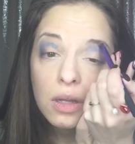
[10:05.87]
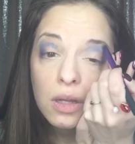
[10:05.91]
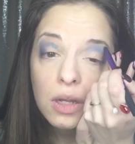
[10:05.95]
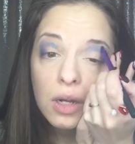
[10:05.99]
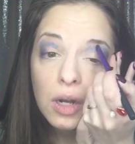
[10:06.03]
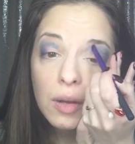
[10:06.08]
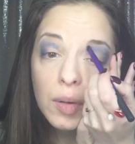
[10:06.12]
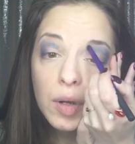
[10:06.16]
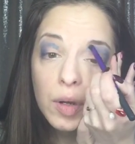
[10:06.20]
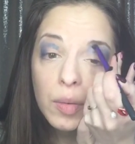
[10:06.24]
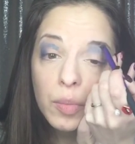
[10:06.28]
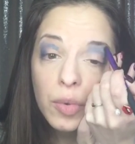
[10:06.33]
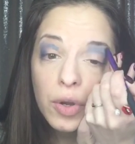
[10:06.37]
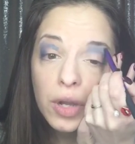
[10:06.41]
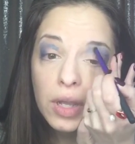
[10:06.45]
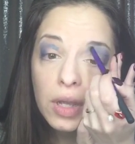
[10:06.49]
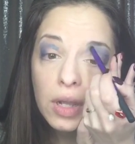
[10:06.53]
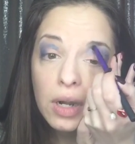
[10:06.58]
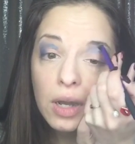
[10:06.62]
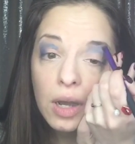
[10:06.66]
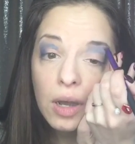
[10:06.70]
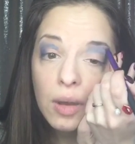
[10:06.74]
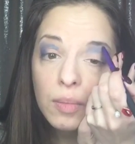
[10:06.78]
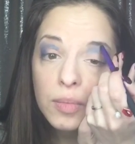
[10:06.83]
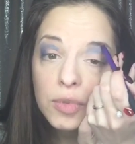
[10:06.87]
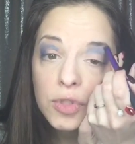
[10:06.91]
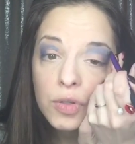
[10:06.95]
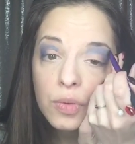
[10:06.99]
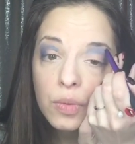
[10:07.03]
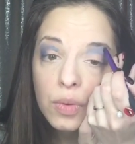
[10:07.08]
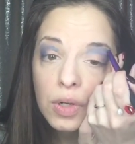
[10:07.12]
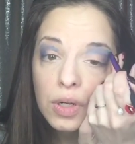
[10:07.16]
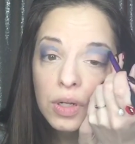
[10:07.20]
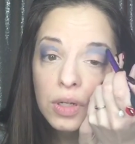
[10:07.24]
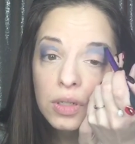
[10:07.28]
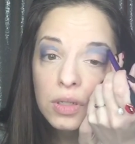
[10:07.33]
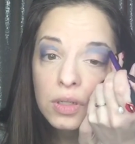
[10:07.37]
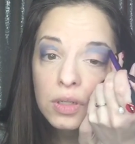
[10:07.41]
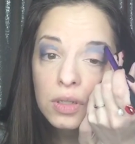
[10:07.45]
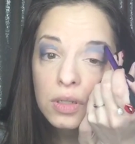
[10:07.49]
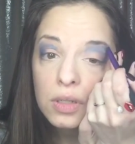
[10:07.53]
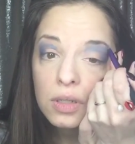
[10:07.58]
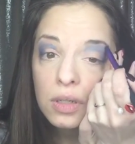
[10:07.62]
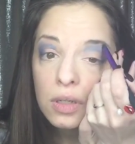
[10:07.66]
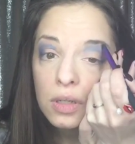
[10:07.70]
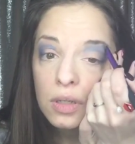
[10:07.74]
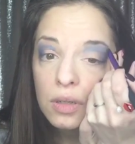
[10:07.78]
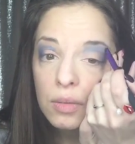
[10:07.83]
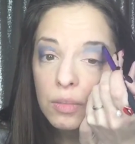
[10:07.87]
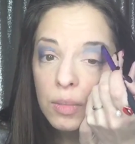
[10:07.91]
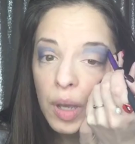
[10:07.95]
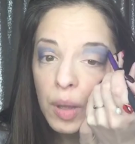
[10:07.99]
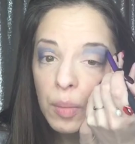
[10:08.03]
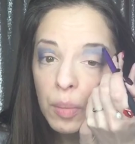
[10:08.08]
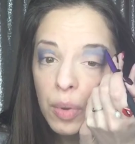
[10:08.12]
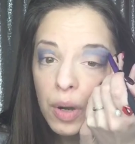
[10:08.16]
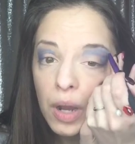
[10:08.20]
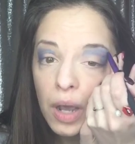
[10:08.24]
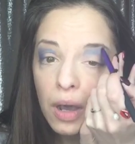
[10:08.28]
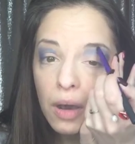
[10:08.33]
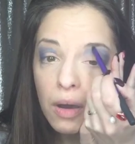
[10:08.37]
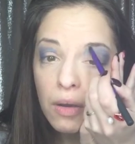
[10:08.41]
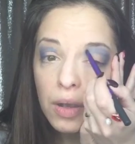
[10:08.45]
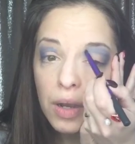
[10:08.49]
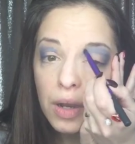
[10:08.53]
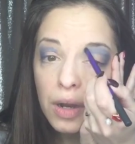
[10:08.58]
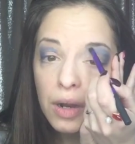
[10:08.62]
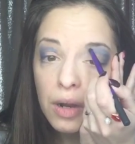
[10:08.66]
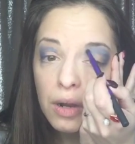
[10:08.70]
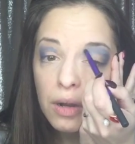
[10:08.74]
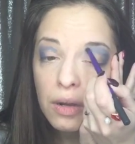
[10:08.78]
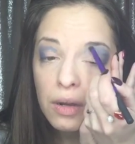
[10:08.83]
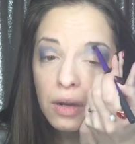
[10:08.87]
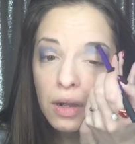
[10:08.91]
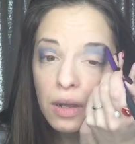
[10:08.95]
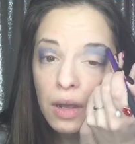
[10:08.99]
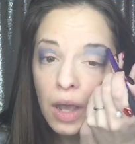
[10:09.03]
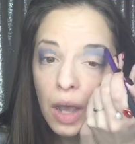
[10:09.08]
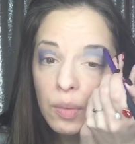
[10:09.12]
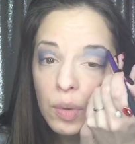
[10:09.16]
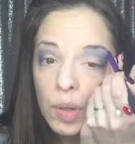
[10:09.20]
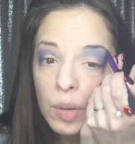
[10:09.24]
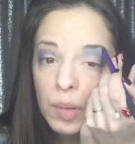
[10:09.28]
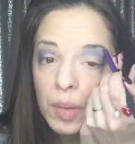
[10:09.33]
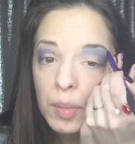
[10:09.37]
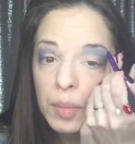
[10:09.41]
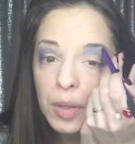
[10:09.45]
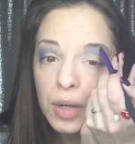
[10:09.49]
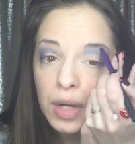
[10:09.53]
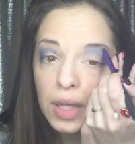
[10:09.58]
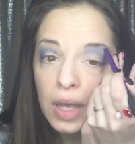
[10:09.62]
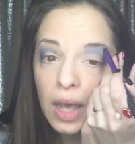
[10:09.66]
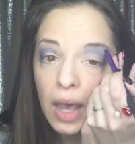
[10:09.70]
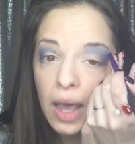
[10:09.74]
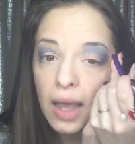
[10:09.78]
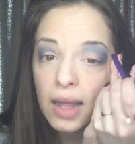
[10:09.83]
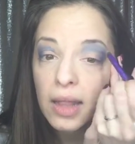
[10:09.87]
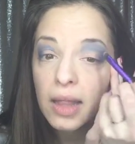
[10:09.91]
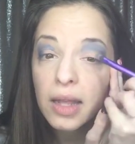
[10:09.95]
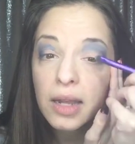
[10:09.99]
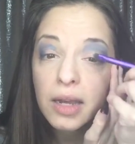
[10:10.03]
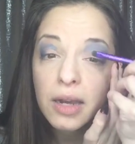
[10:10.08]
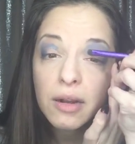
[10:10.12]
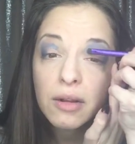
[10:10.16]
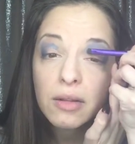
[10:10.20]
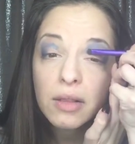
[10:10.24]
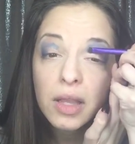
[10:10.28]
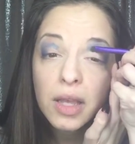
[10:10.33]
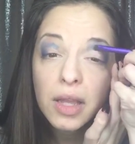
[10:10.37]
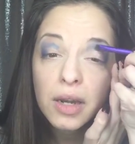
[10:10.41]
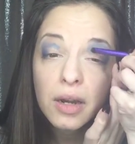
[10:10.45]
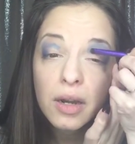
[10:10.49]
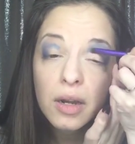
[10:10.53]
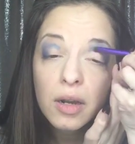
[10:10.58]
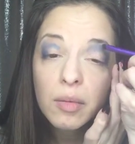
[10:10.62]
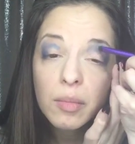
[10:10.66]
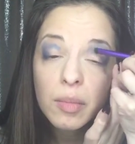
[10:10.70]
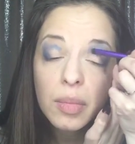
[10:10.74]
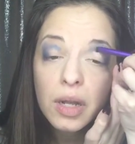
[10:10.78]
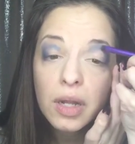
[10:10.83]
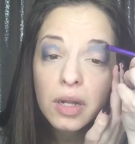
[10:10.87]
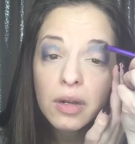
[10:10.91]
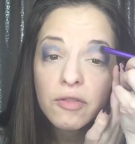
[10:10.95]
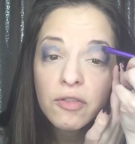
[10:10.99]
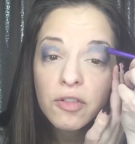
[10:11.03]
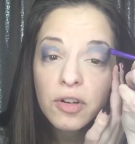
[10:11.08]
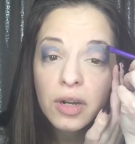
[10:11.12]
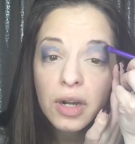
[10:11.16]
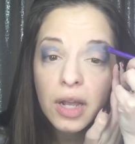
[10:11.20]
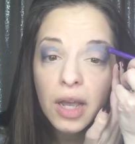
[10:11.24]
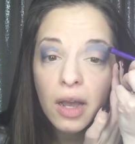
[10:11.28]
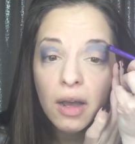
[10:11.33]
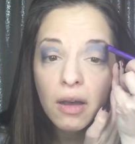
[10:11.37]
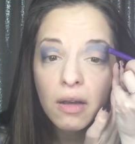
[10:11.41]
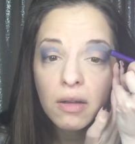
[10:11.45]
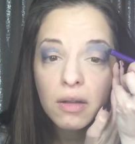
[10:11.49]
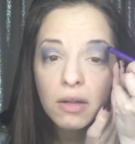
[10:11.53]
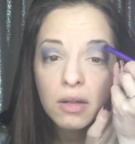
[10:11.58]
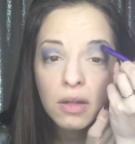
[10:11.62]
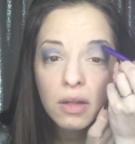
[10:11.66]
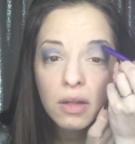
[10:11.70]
And I'm going to bring it up towards my brow here. I will be putting a highlight here later, but for now.